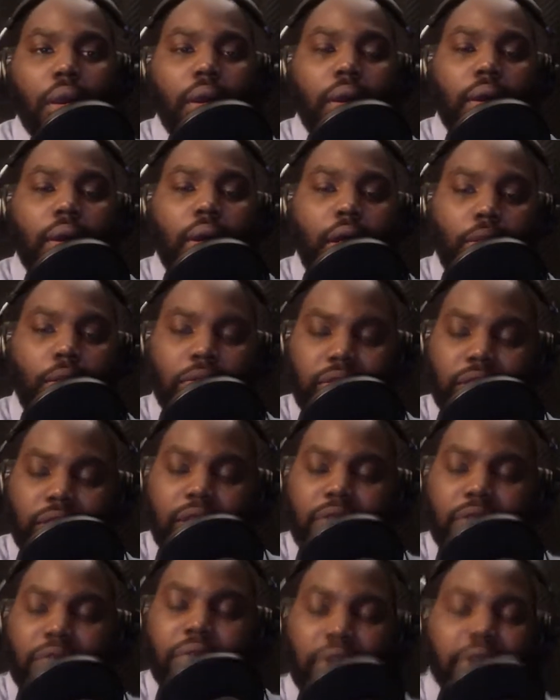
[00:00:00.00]
Are we
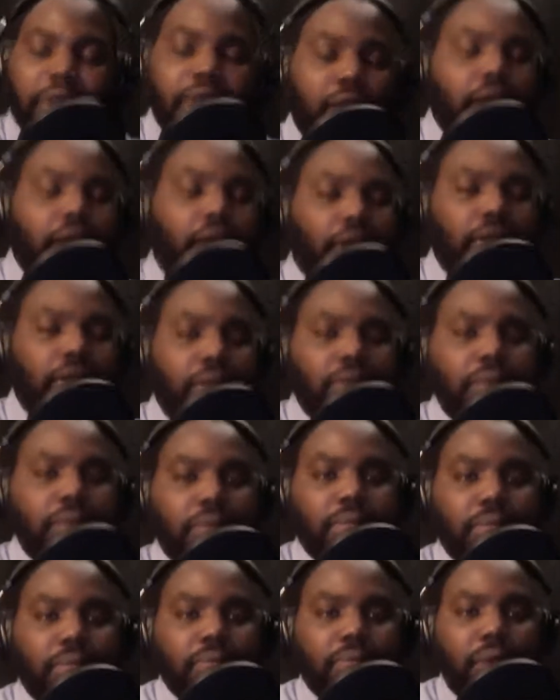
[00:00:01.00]
suffering in silence?
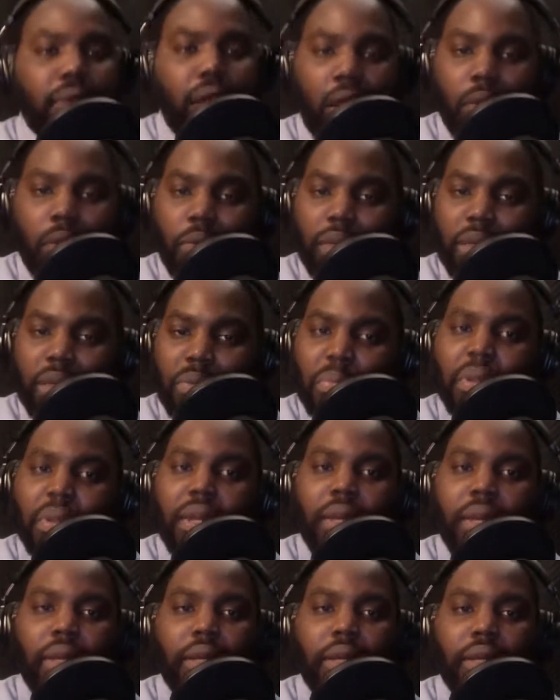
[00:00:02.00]
Are we
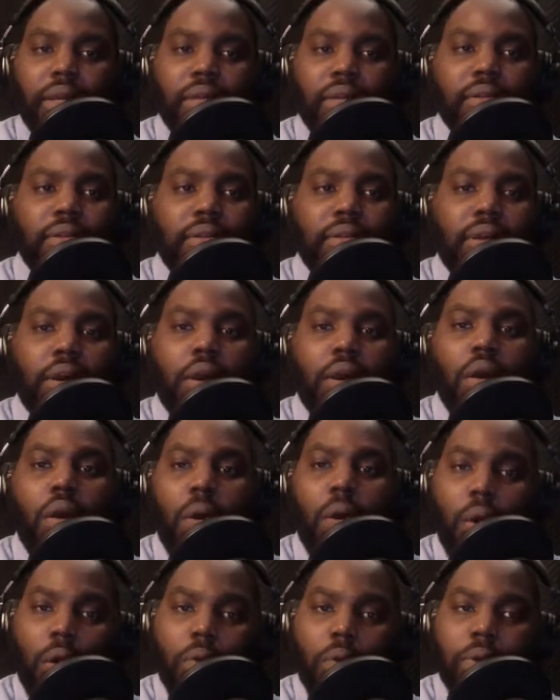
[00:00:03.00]
complaining,
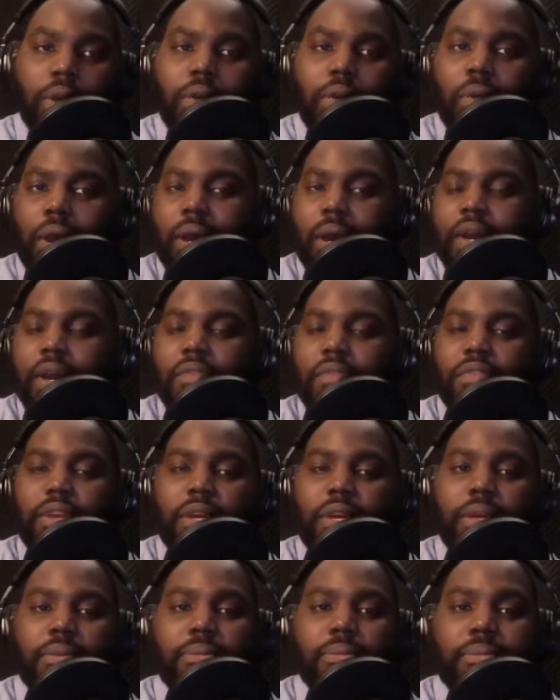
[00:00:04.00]
or are we crying out for
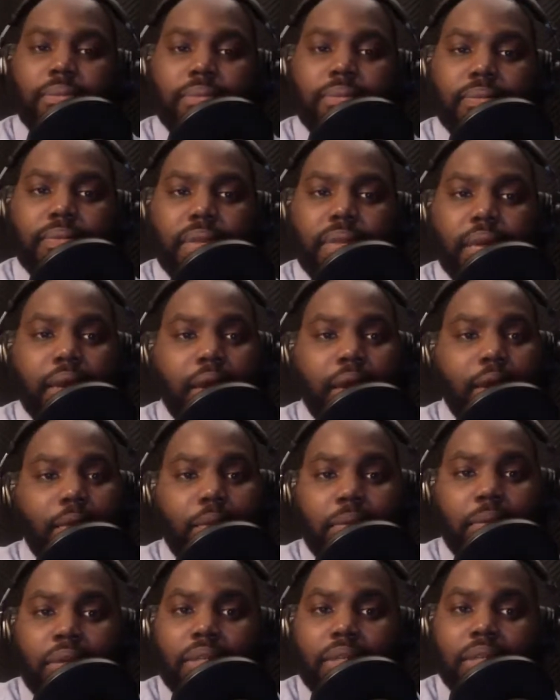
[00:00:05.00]
help? And
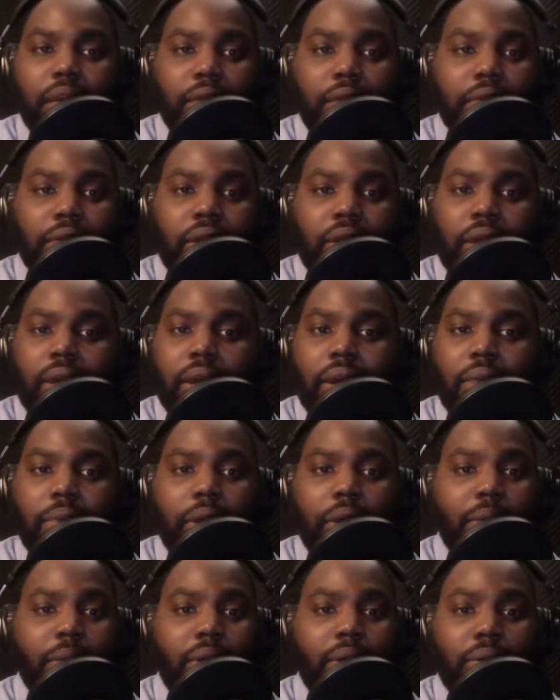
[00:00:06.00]
remember this, everything ain't
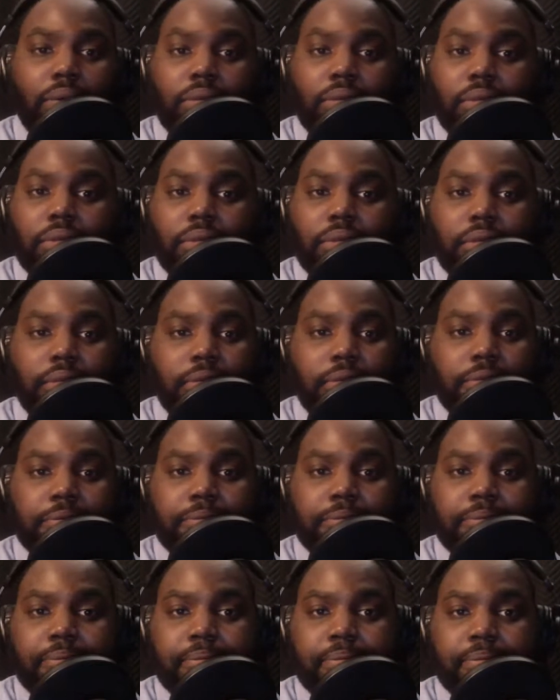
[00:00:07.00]
rainbows.
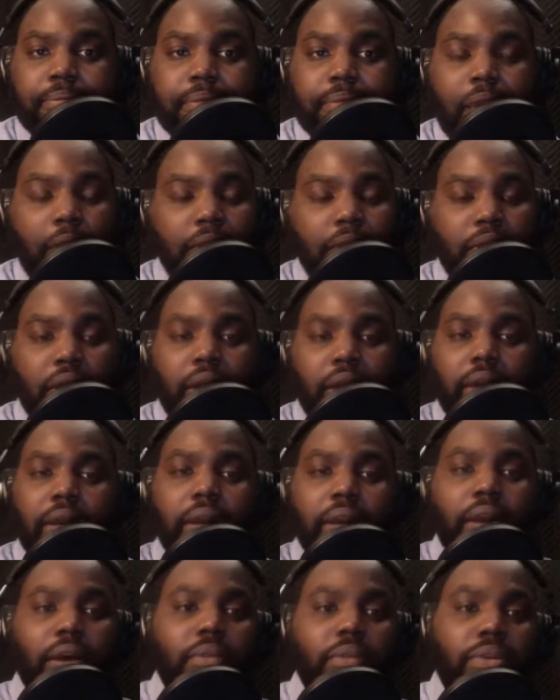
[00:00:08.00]
Everything
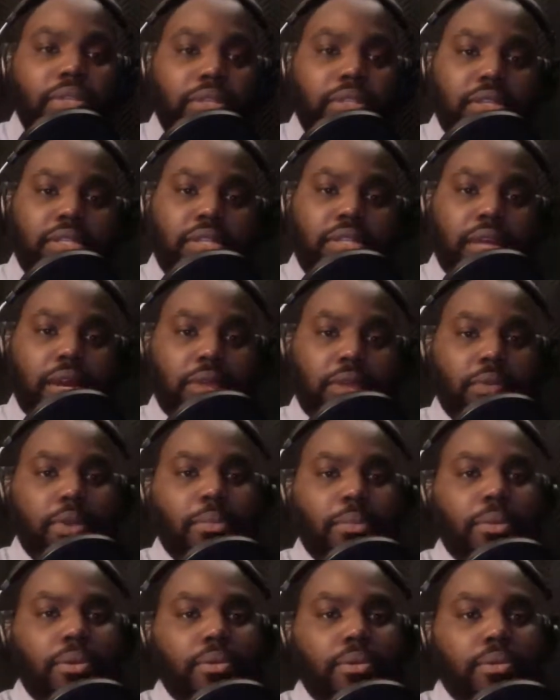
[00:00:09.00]
ain't always sunshine and
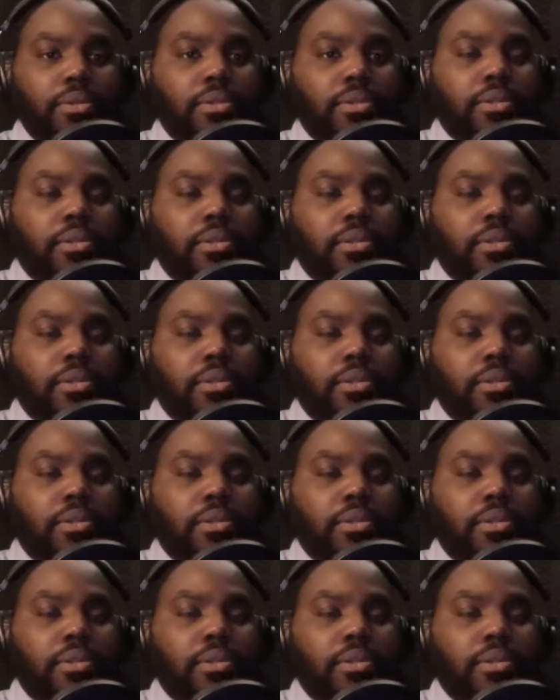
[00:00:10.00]
rainbows.